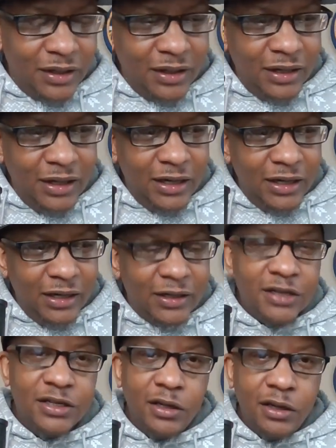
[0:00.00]
he
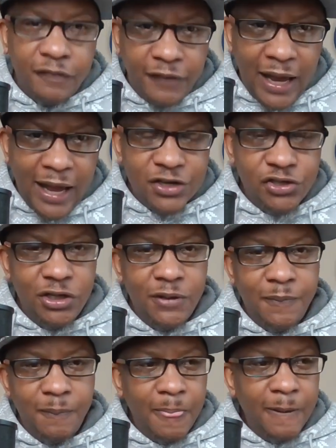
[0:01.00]
doesn't look
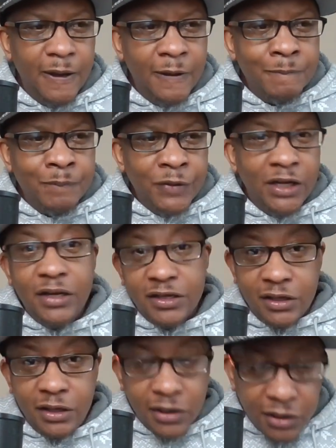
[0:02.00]
flashy. He
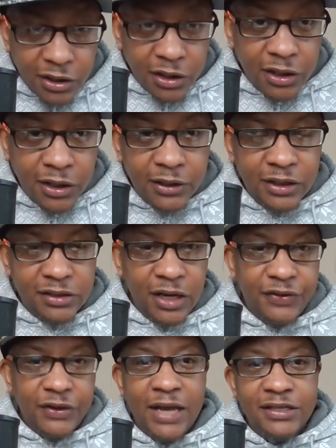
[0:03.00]
doesn't look good. It's
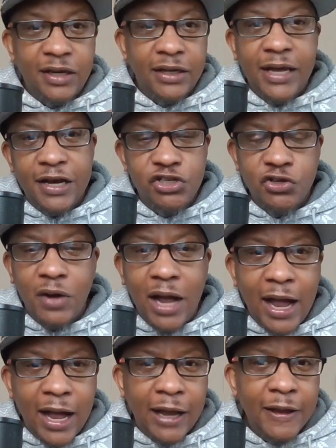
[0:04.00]
nothing that's going to catch your
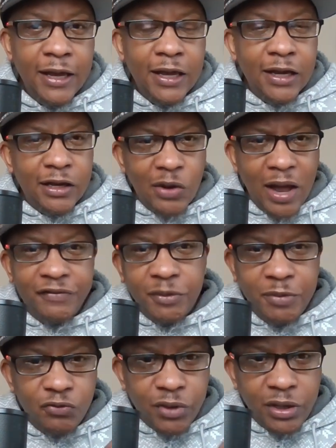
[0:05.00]
eye. You have to
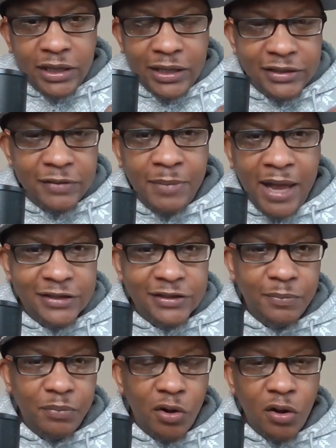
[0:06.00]
be really into
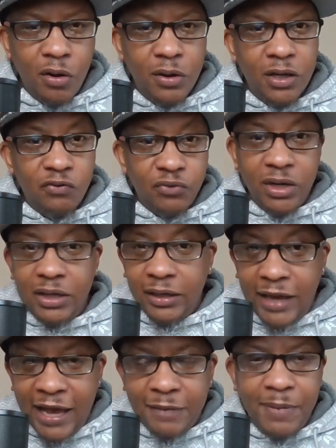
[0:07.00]
basketball and really
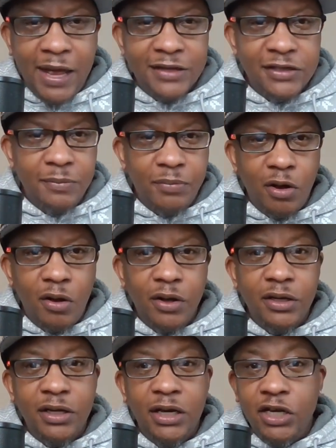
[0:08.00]
like basketball
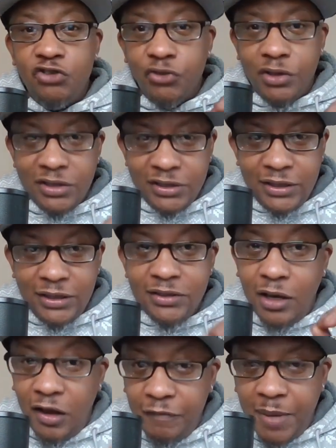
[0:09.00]
and the intricacies
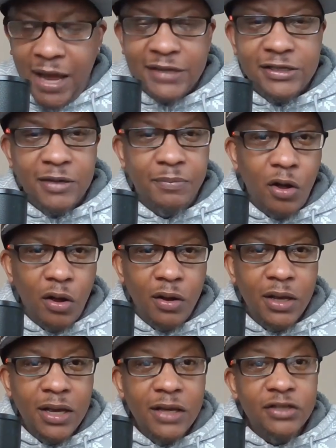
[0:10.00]
of basketball
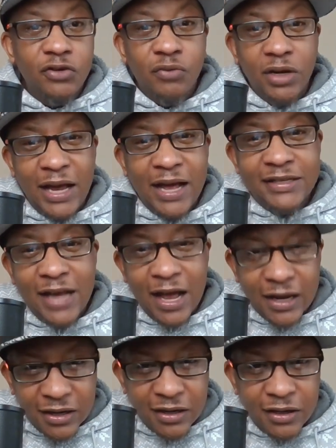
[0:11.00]
to realize how
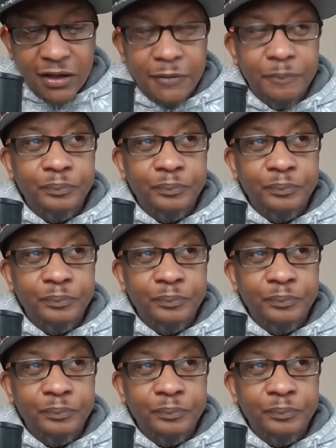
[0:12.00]
good